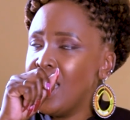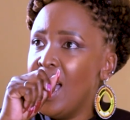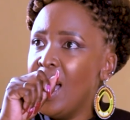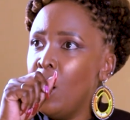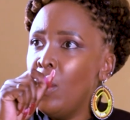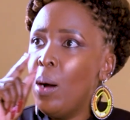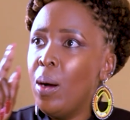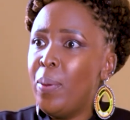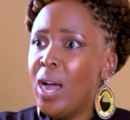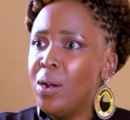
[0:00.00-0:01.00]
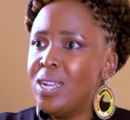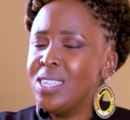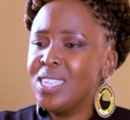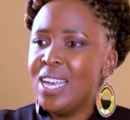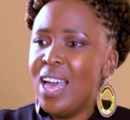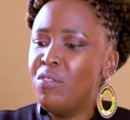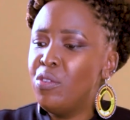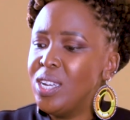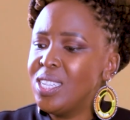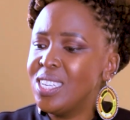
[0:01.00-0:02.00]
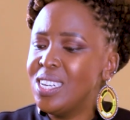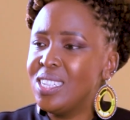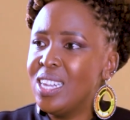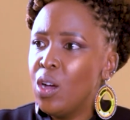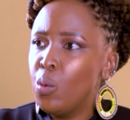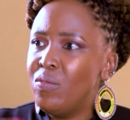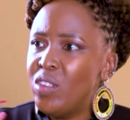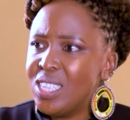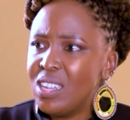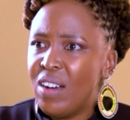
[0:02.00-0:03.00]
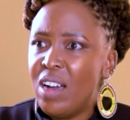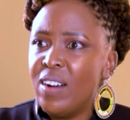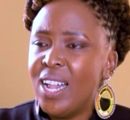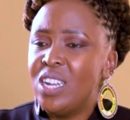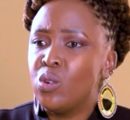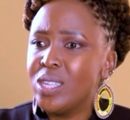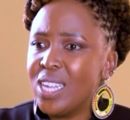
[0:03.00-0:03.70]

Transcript: Now our parents have raised us with this survival.